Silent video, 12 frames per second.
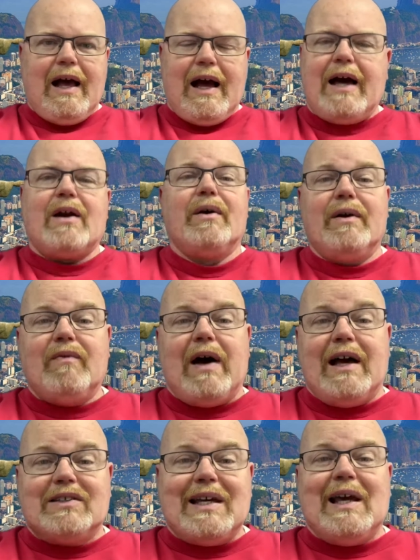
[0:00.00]
I don't
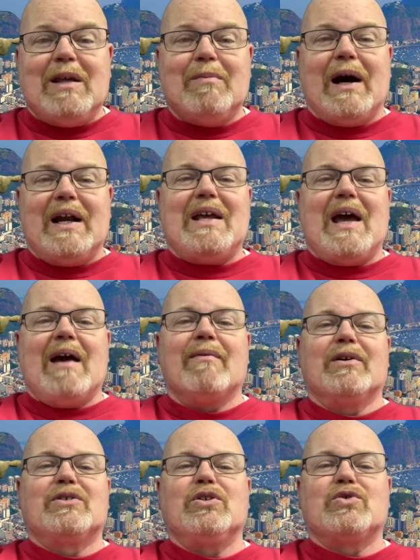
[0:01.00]
advise anybody
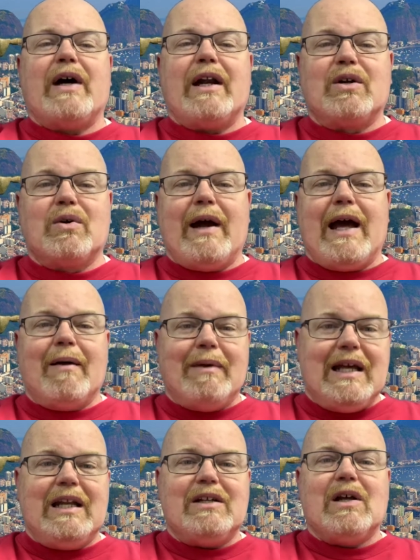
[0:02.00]
ever to try to grab
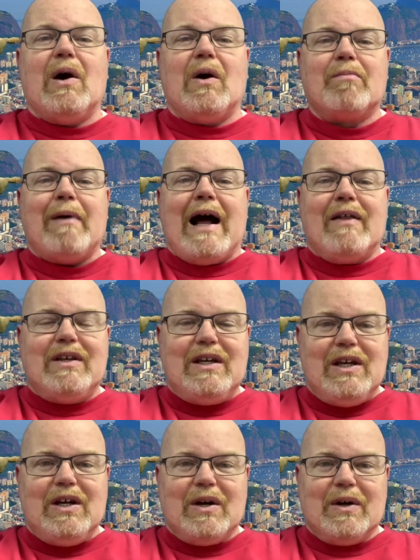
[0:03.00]
any dog by the
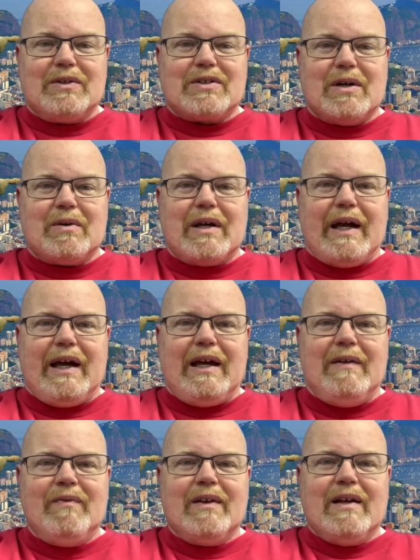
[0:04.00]
ears,
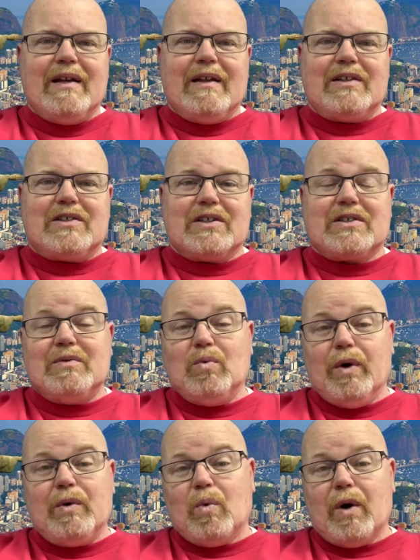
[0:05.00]
okay? It just
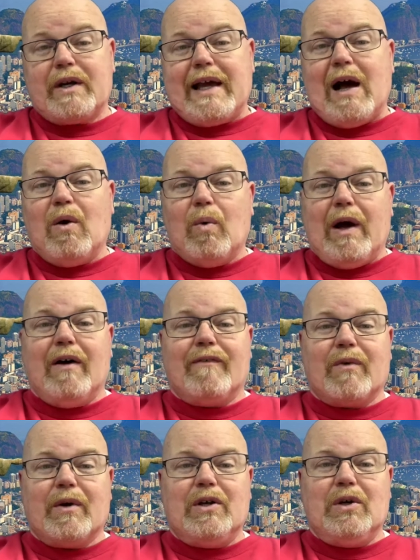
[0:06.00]
wouldn't work out well
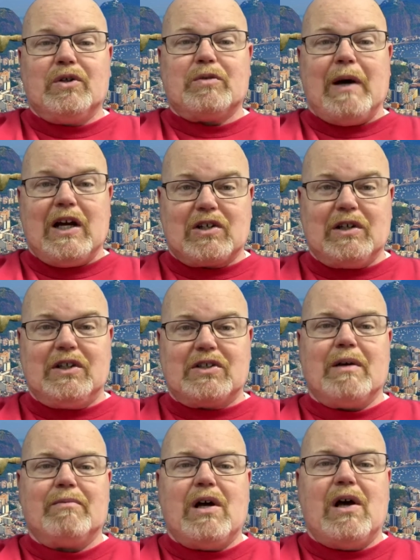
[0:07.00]
for you, especially
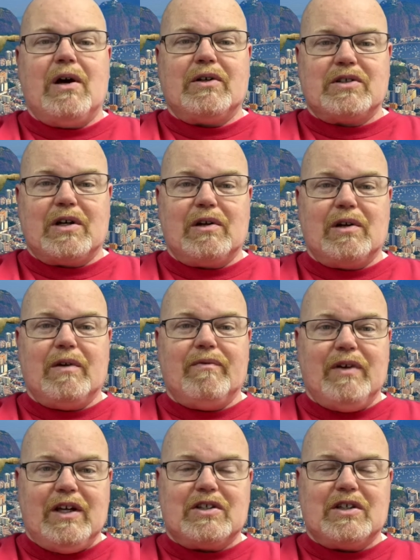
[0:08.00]
some dogs that are a little
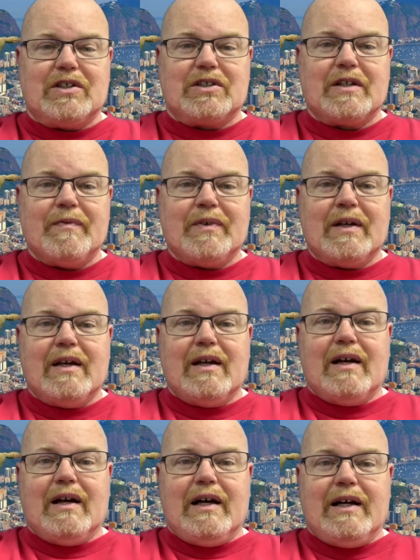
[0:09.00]
vicious.
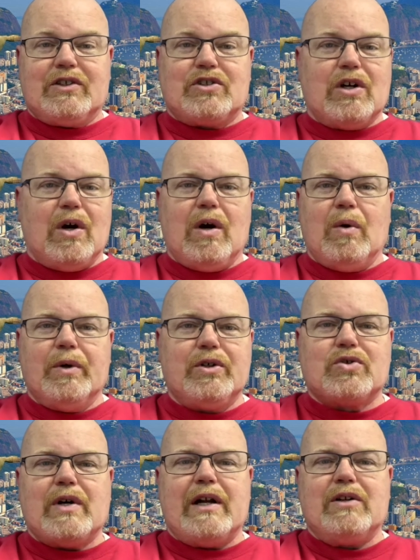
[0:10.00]
Uh, so I
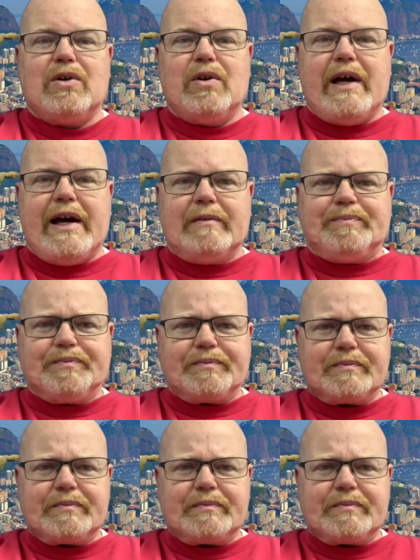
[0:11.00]
wouldn't try to do that.